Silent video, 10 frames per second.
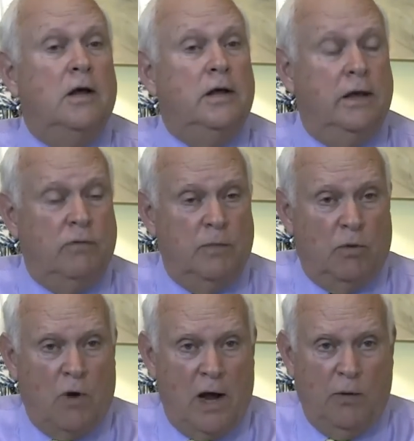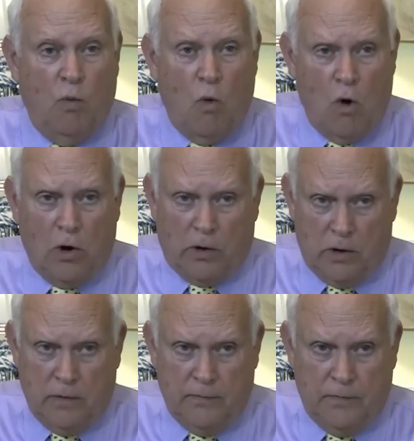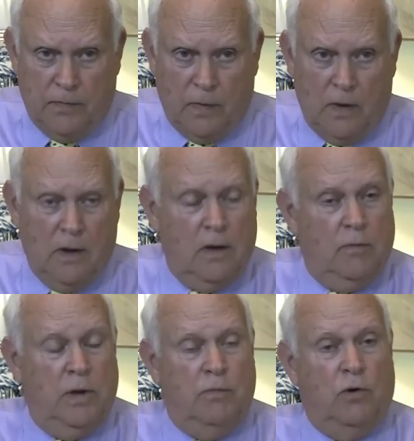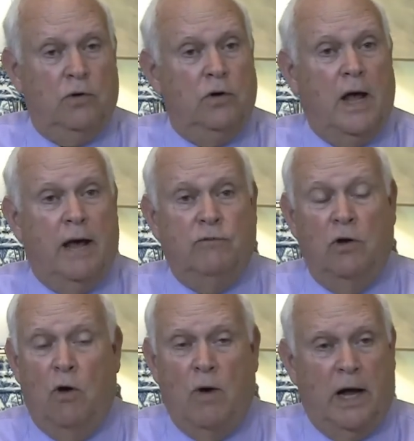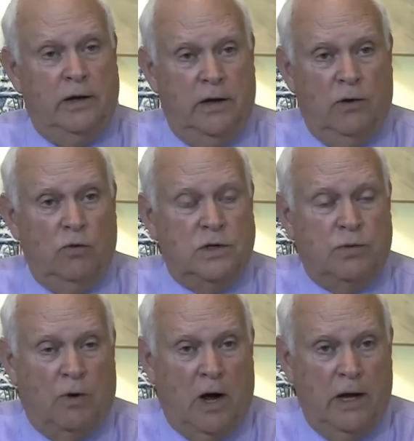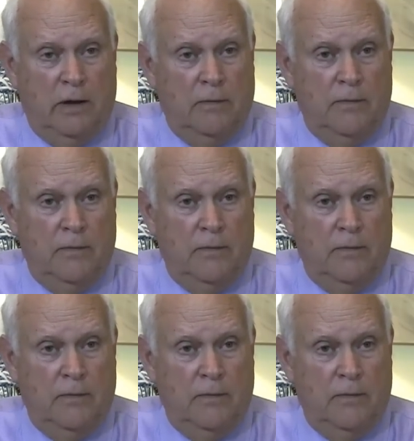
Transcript: Give them the right water. People have no idea what's right,